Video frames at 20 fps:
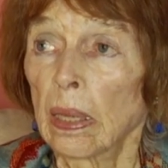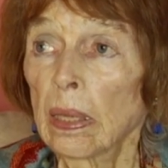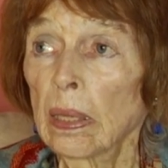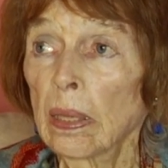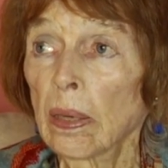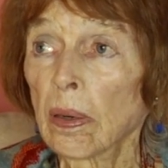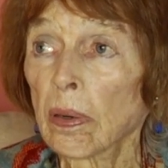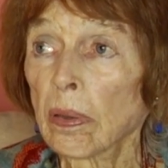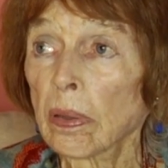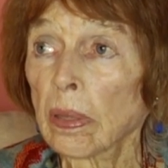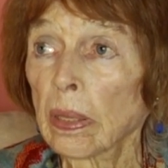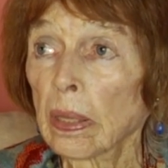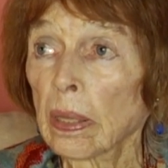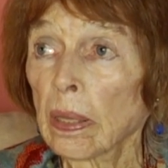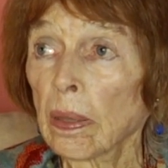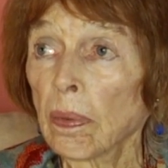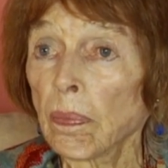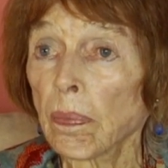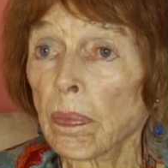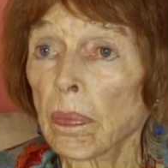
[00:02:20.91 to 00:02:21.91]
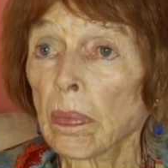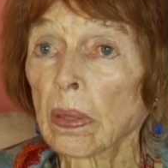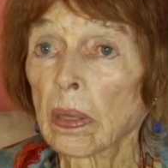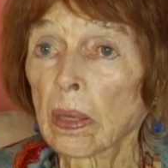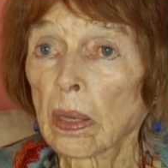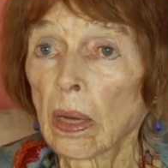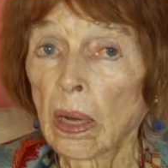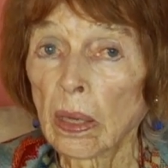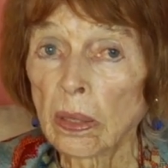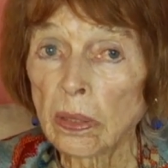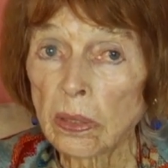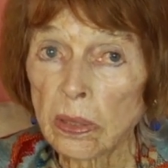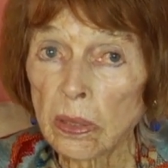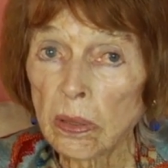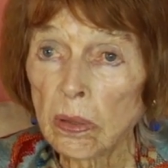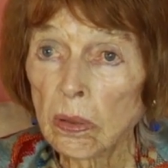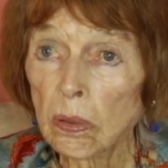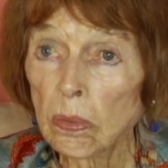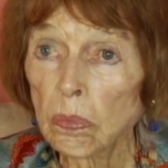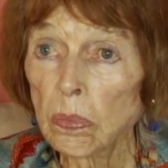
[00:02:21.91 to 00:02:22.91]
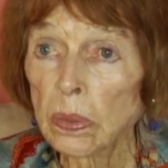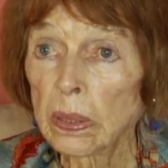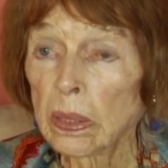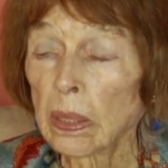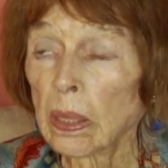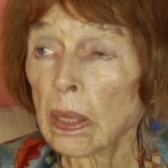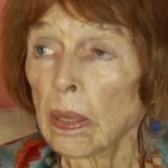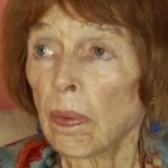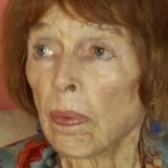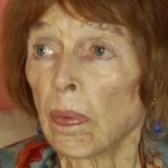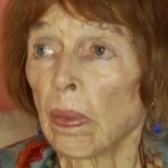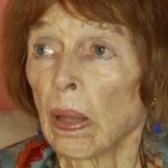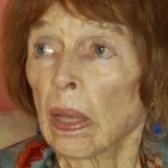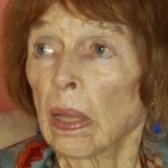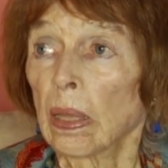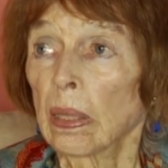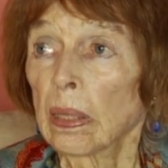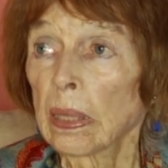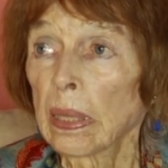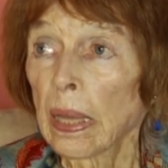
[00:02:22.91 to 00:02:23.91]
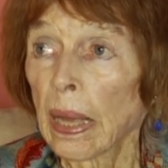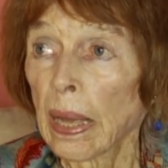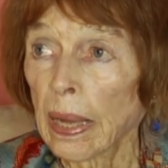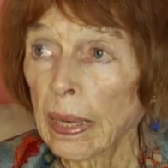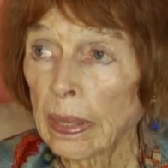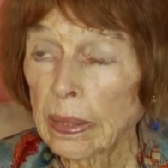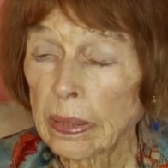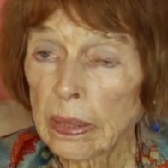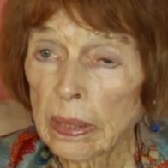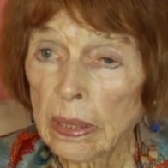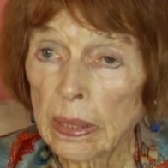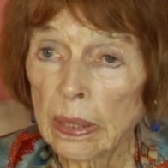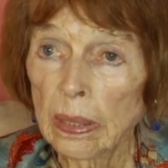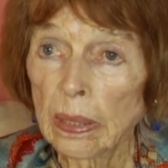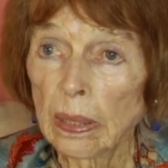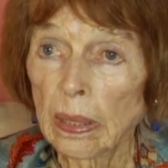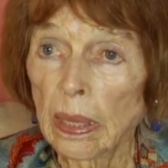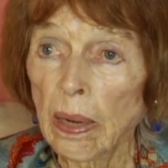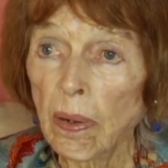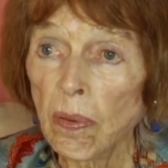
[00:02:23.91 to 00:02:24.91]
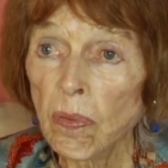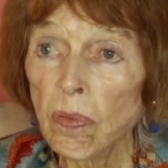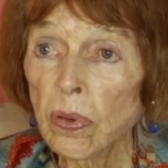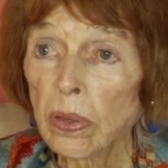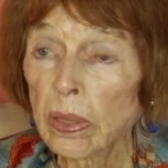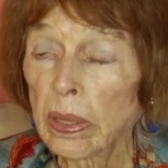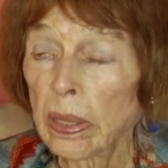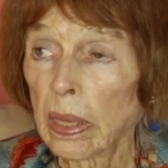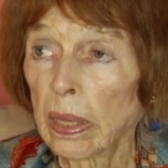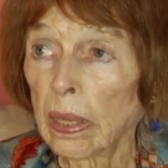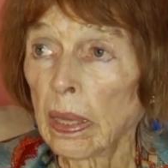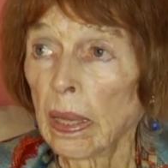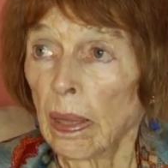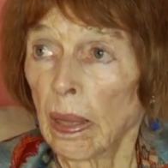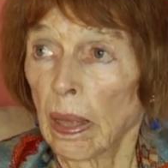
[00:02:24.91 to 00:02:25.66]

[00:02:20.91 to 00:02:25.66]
He learned the costumes, the acting, everything.